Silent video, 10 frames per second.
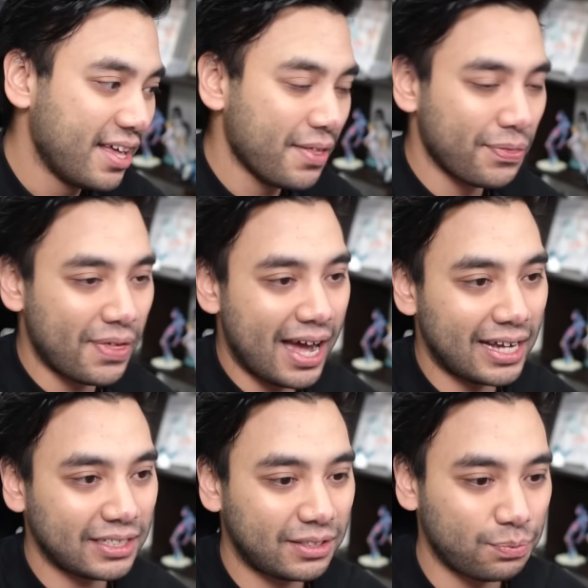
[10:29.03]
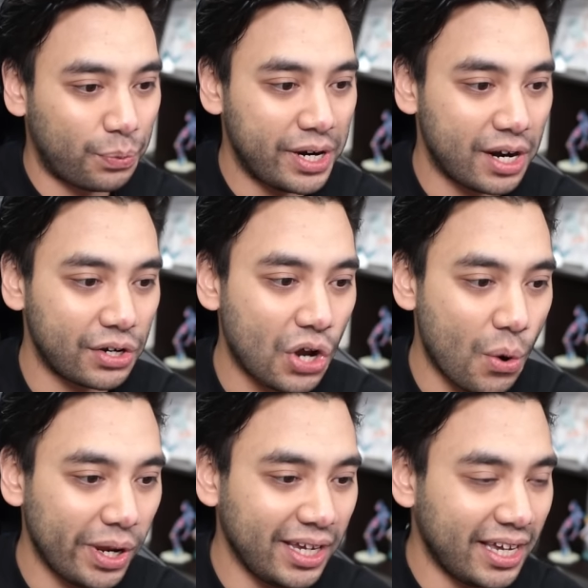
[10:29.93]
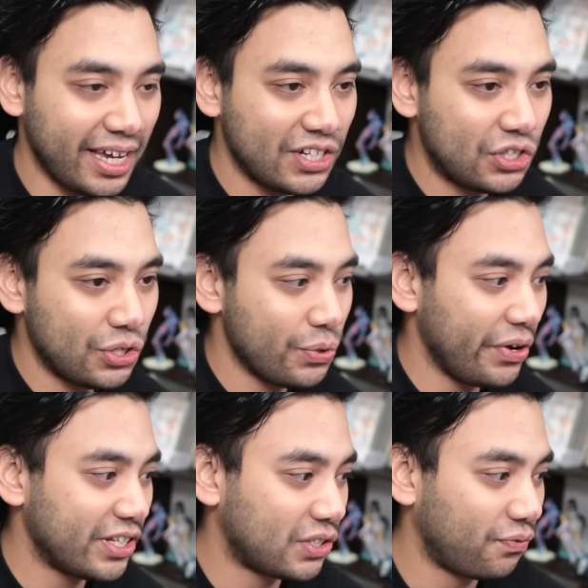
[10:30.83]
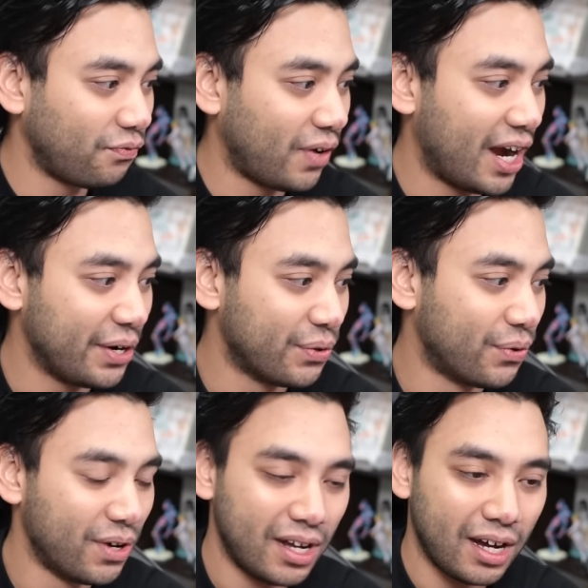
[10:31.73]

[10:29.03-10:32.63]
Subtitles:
that we are going into its final